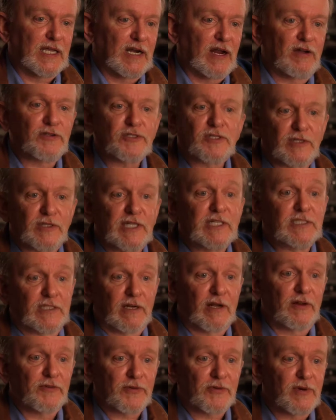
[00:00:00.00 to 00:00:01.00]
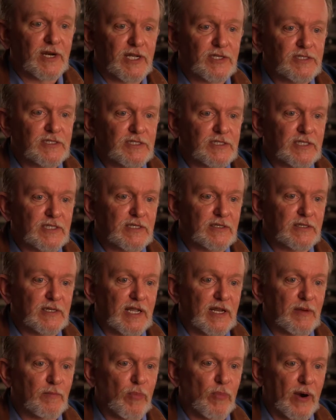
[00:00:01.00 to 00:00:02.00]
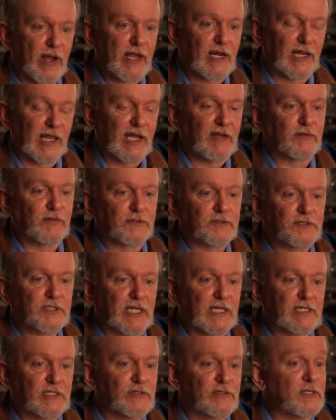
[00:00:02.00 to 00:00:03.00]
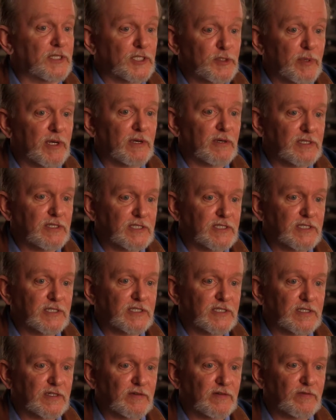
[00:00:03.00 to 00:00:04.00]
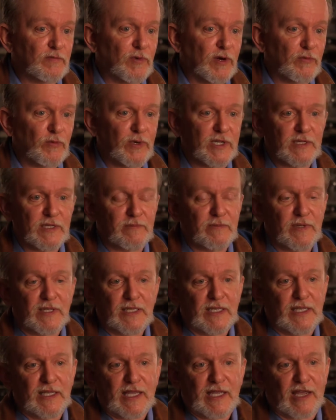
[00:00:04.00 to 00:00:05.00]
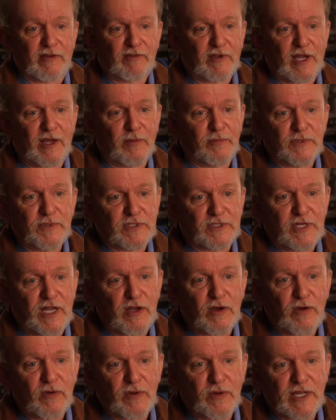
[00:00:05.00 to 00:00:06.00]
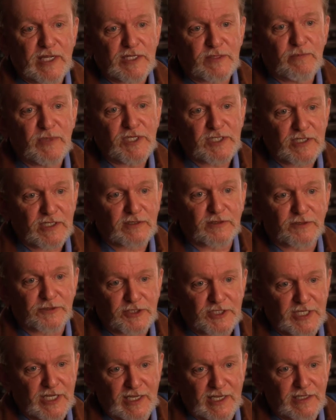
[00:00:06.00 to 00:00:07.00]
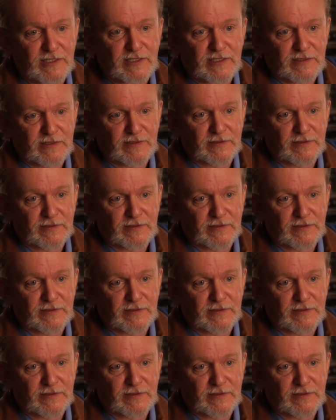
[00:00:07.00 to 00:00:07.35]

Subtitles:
also lead to alterations in brain levels and to experiences of what we have come to know as mystical states.